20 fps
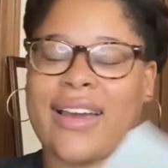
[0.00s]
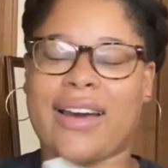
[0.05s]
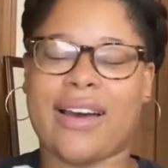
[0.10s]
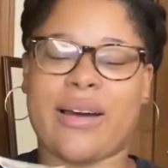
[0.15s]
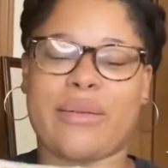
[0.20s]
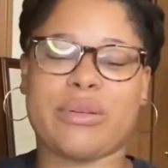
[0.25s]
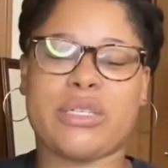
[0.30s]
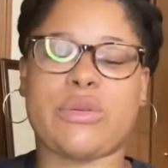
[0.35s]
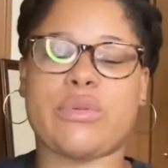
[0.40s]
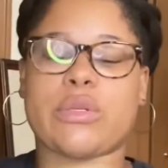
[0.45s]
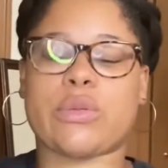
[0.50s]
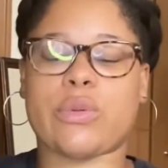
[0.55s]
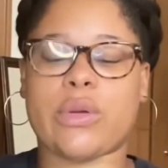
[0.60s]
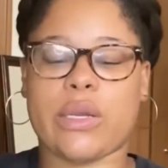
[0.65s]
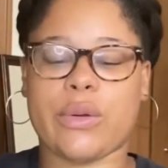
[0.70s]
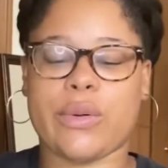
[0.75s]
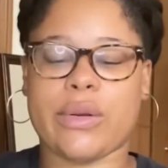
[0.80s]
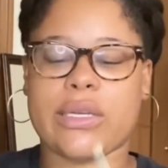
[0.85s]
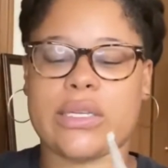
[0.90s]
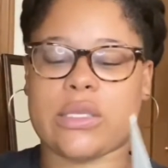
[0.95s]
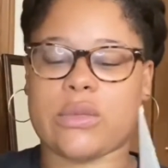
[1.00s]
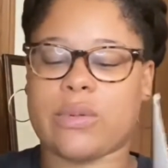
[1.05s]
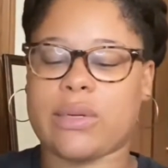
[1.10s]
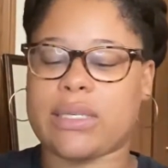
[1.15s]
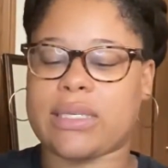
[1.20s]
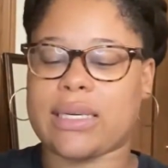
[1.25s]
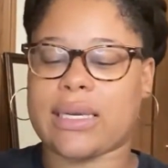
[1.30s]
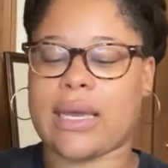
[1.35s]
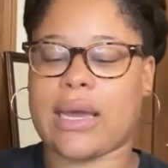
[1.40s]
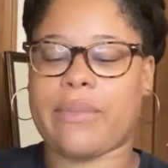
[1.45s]
um, she was really, really sweet
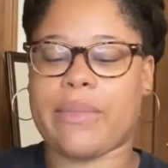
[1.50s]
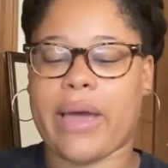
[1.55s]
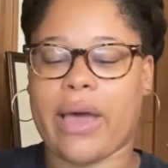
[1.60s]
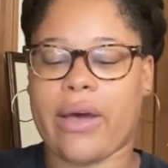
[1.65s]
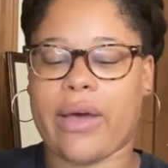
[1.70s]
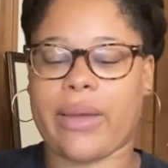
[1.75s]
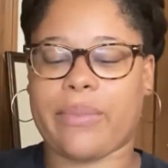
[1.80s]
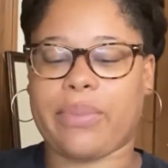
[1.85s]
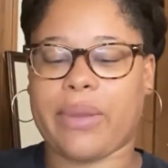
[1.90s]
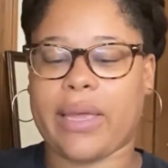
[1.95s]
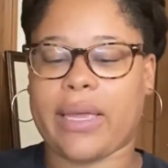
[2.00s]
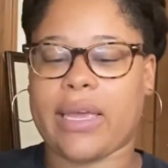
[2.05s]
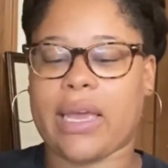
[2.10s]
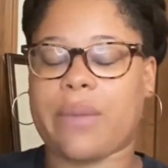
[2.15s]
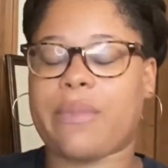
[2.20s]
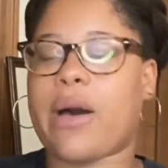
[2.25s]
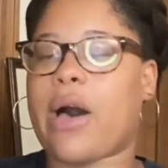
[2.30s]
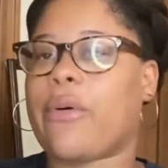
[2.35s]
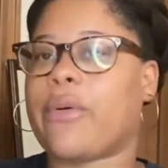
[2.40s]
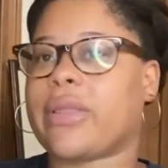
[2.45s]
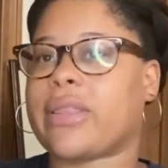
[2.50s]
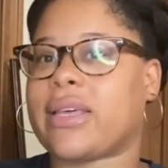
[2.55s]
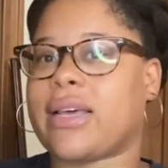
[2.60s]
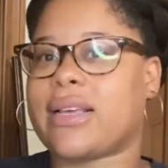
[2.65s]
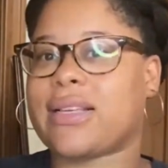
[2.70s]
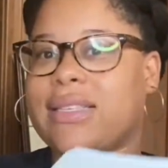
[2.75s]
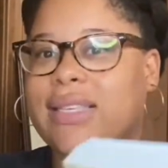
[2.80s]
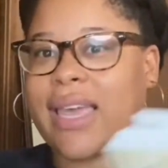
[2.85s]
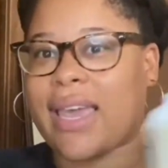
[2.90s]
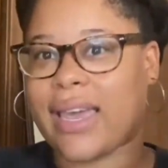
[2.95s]
to come out and play kickball with
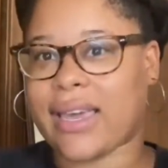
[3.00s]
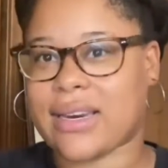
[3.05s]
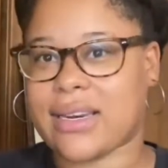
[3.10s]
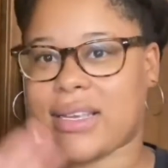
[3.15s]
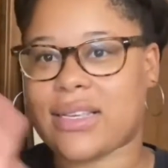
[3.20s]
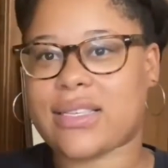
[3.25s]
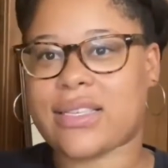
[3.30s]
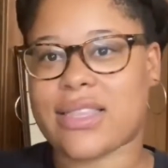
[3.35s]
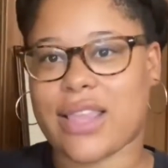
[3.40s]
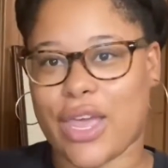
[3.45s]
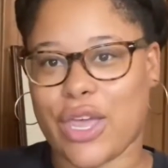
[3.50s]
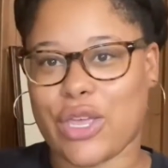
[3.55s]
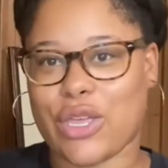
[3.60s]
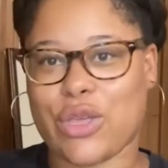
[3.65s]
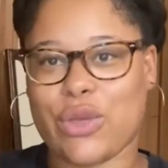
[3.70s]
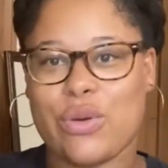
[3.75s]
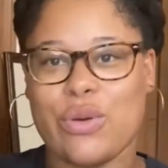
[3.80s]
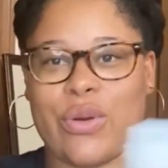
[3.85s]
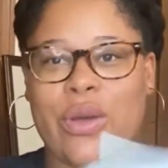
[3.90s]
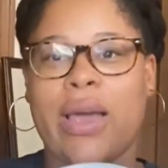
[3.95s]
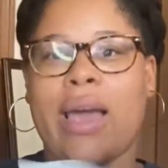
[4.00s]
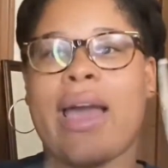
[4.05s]
us. Candace, thank you.